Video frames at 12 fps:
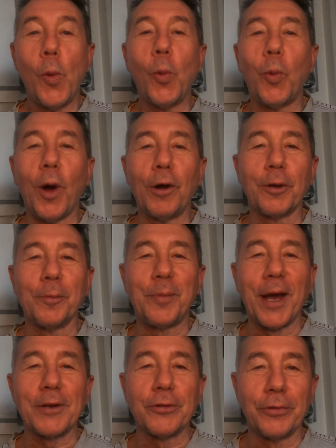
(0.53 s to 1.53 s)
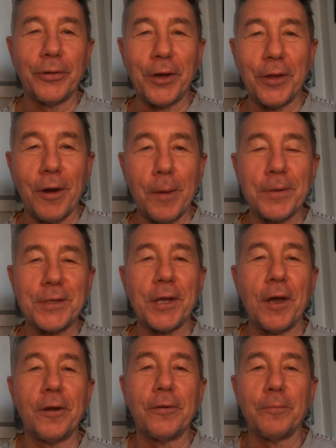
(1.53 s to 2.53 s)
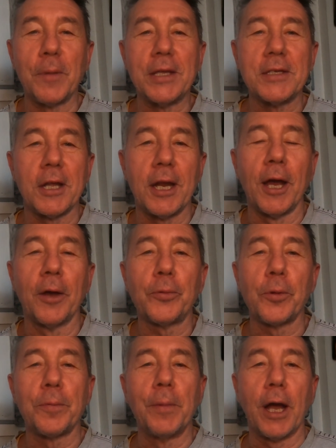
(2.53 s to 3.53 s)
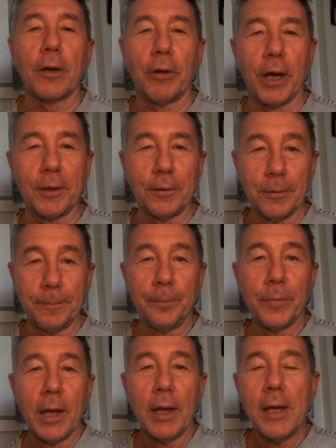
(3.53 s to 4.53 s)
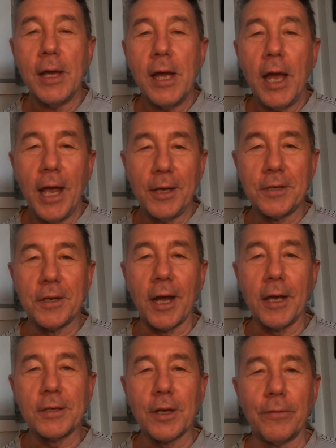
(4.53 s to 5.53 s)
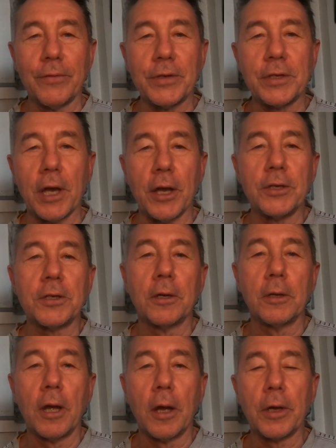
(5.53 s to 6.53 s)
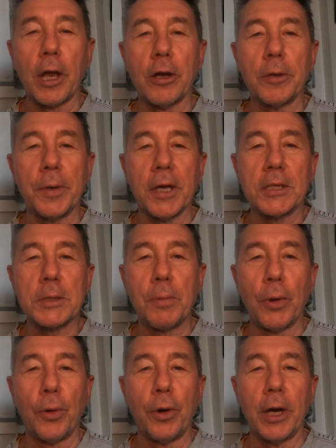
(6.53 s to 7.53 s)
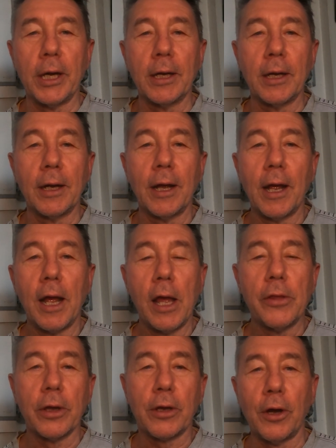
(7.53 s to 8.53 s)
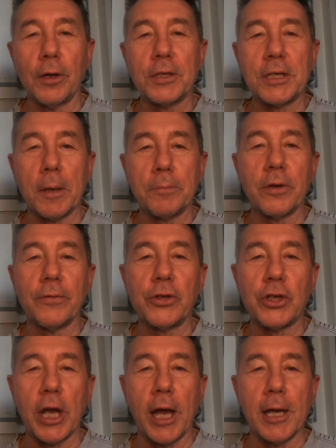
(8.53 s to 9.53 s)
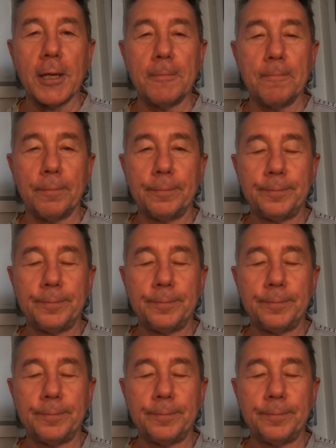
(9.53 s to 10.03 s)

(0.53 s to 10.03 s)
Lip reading: Welcome back to a further episode of Men's Inner Health with Mark Randall. In today's conversation, I'm going to be exploring the concept of shame,